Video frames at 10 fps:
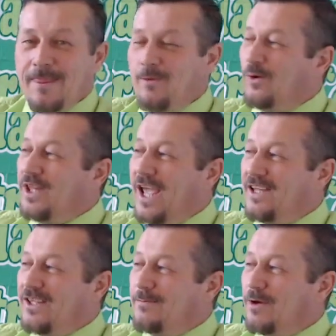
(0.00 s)
when they had
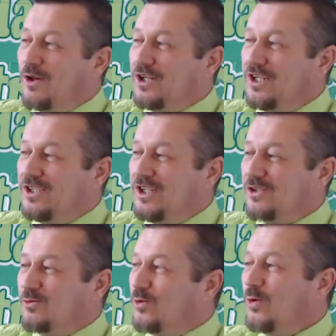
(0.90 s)
the ability to
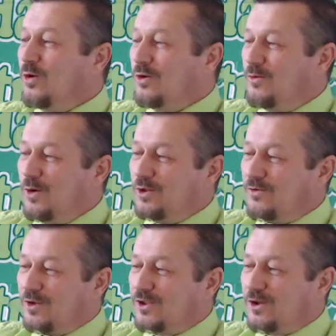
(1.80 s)
just rule the roost
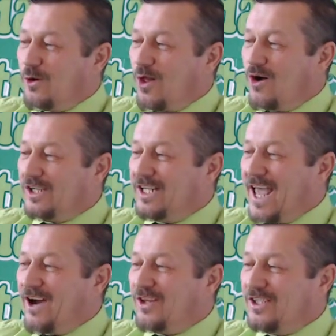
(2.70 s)
for so long, and
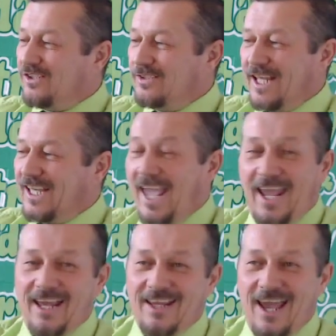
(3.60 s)
now they
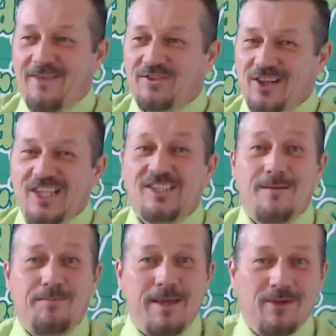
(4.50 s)
can't. They have to listen to
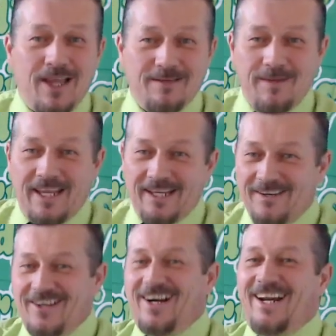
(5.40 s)
people like me,
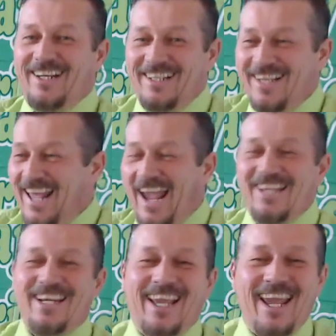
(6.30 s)
right? And
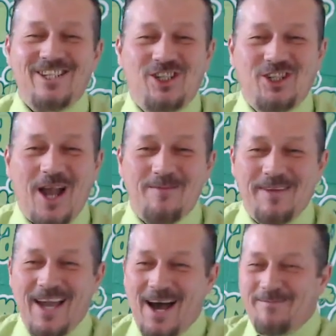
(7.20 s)
you can't shut
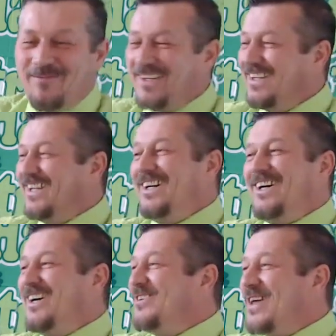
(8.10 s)
me up.
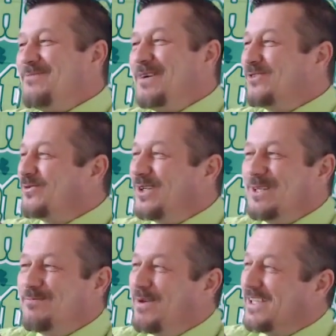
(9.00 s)
Oh, that must really
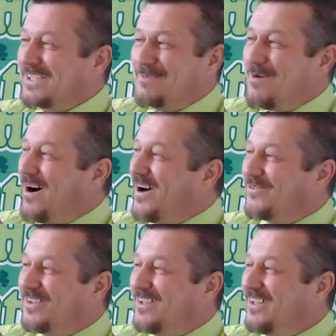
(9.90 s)
piss them off.
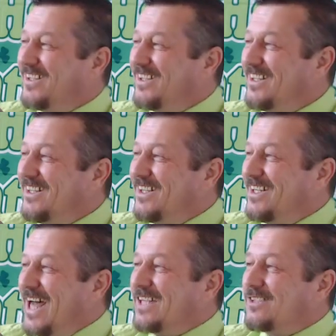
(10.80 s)

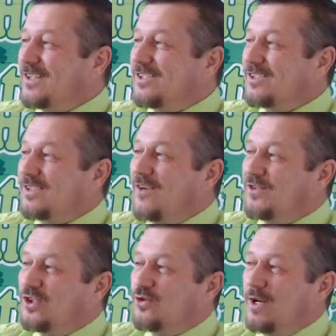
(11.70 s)
That's the stuff
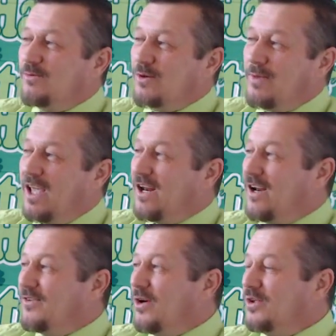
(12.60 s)
that dreams are made out
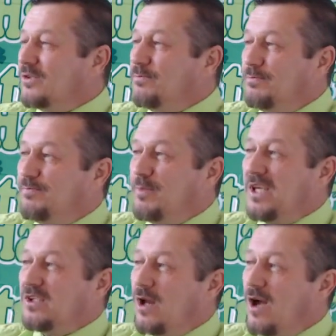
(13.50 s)
of, though, is
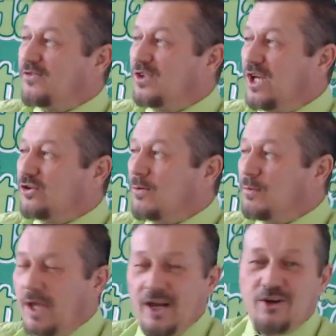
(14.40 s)
pissing off central
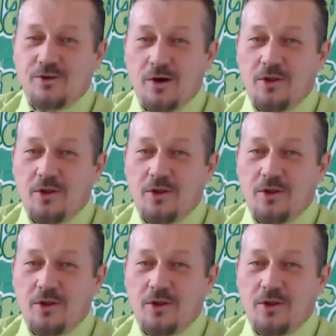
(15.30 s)
planners or